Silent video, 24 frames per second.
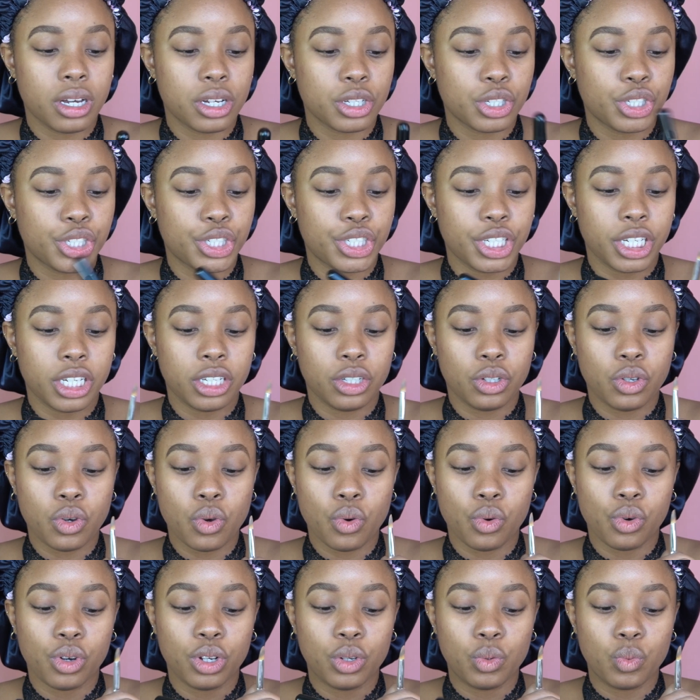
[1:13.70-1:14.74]
a shade
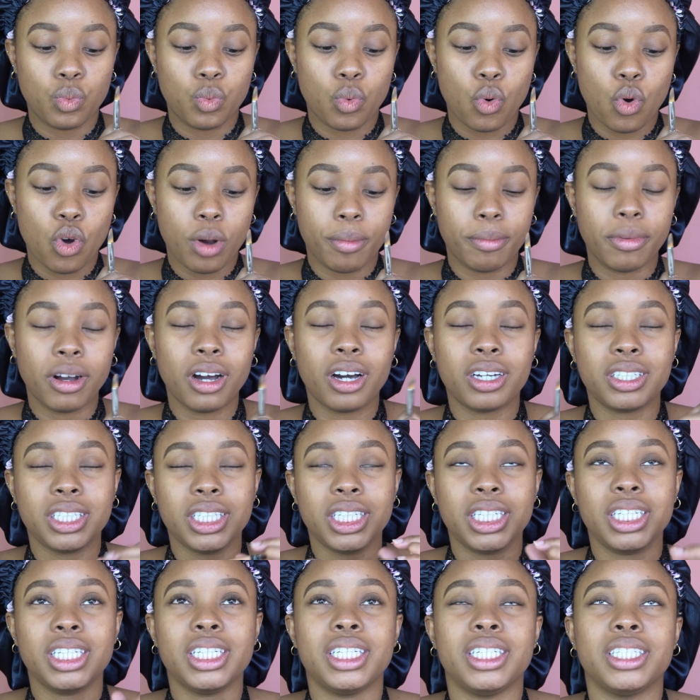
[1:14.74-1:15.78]
called Warm
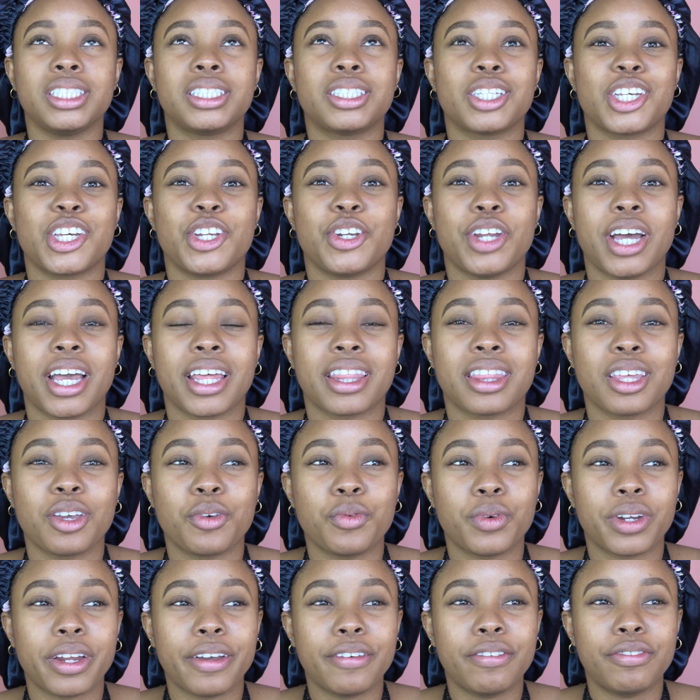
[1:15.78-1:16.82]
Honey. Listen, I think
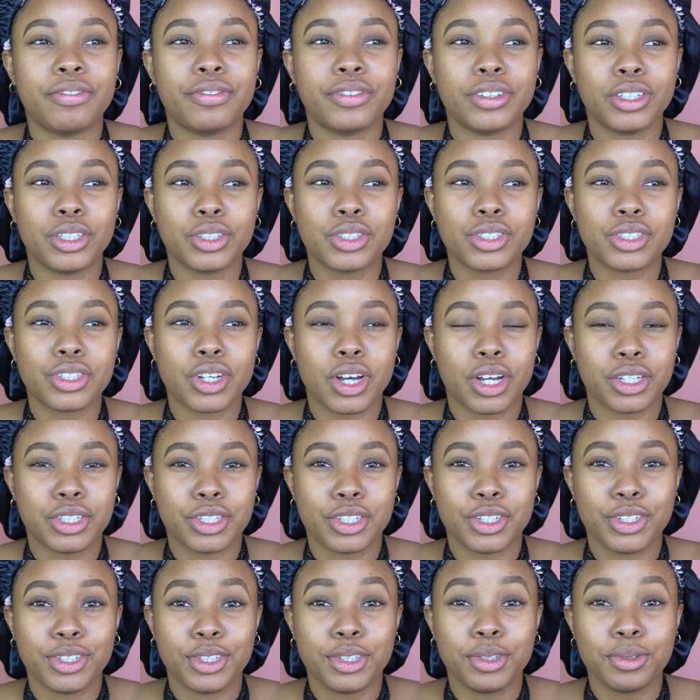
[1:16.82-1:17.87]
when I first
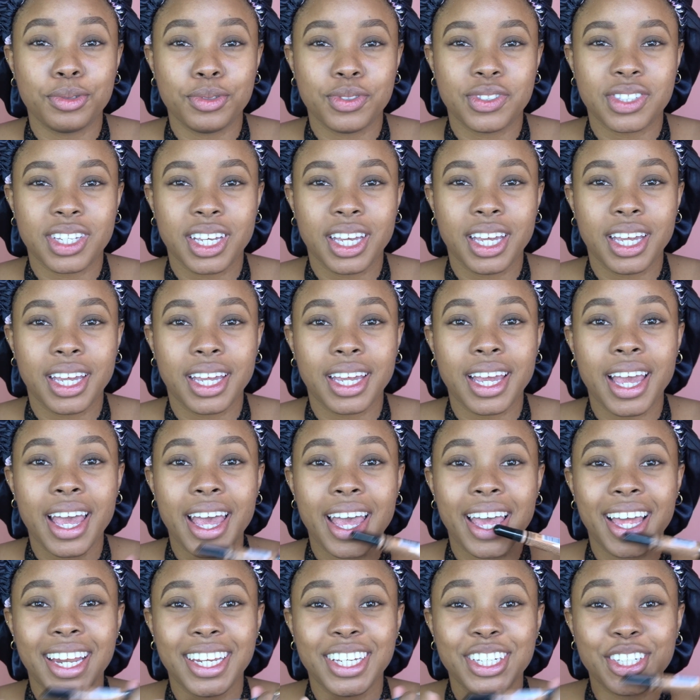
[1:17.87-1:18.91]
started using
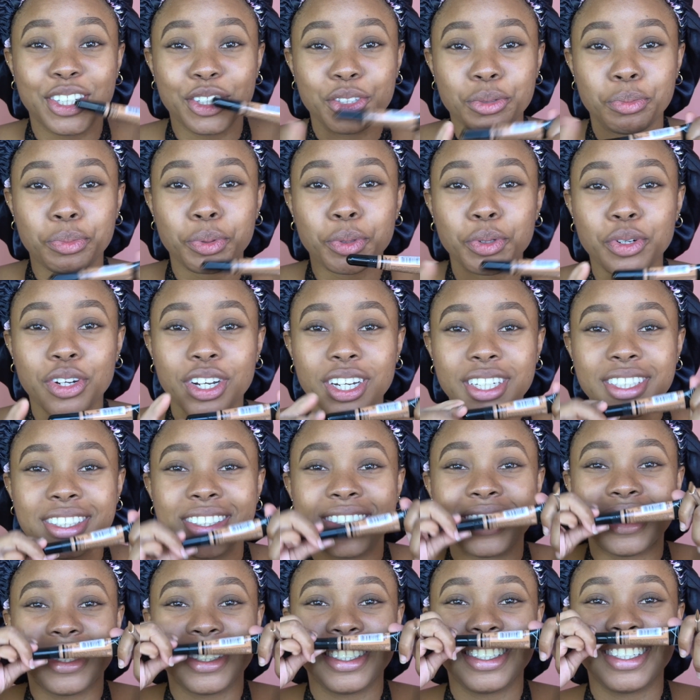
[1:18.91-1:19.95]
LA Girl Pro
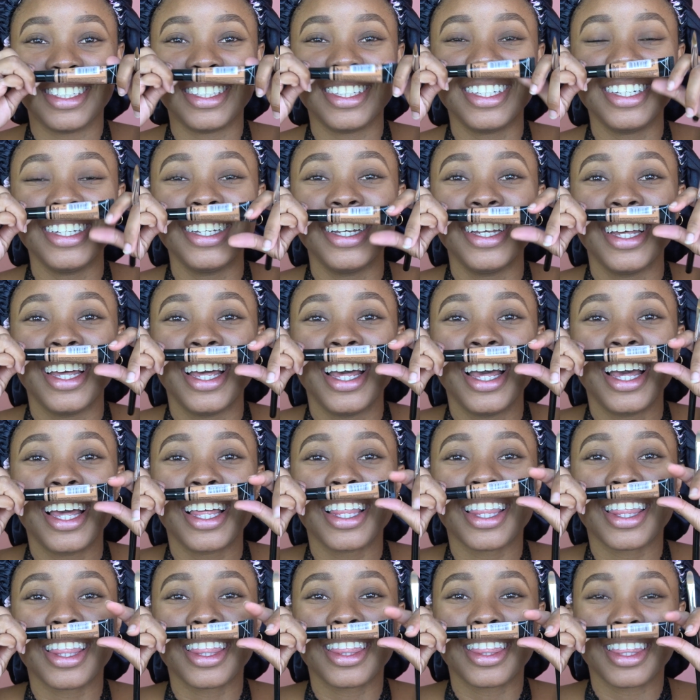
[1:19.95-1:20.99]
Conceal,
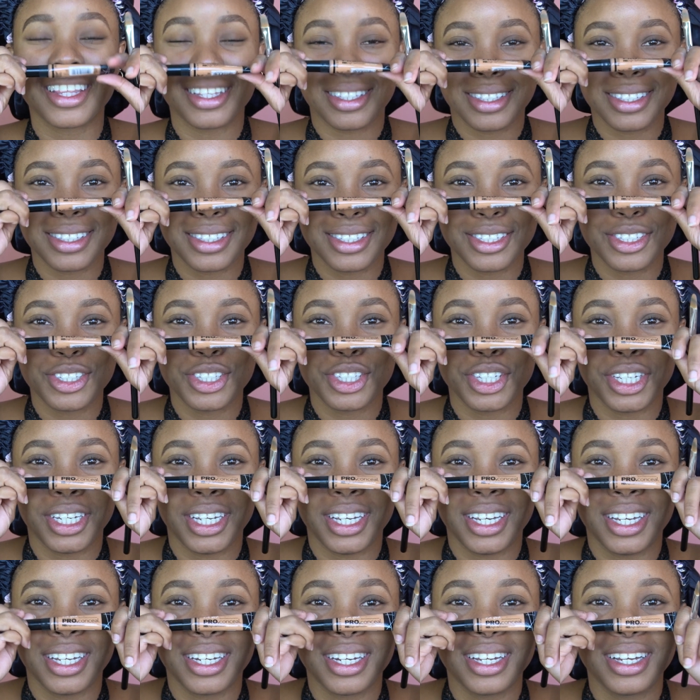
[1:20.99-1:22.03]
this is the
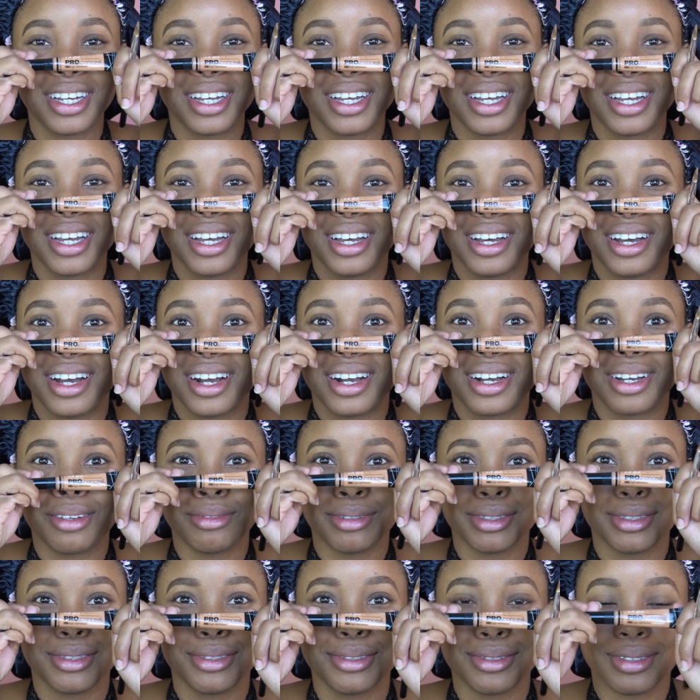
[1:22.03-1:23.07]
shade I
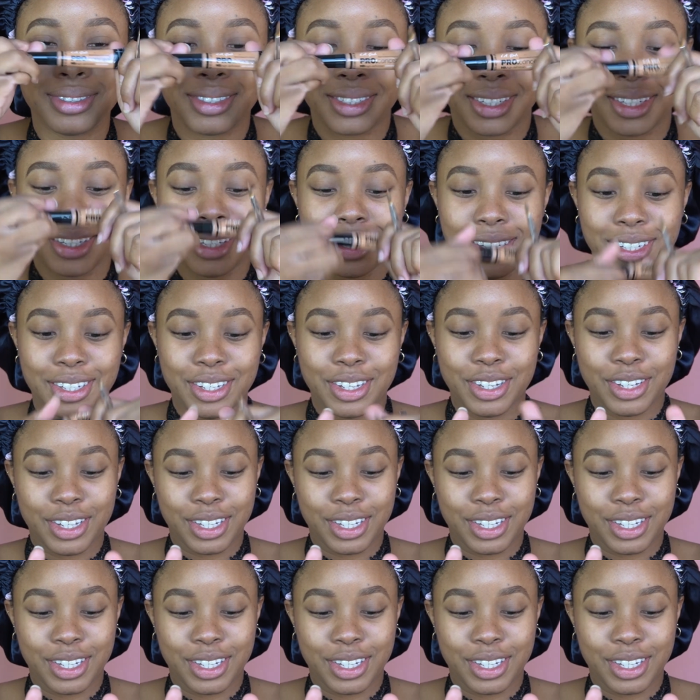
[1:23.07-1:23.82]
was using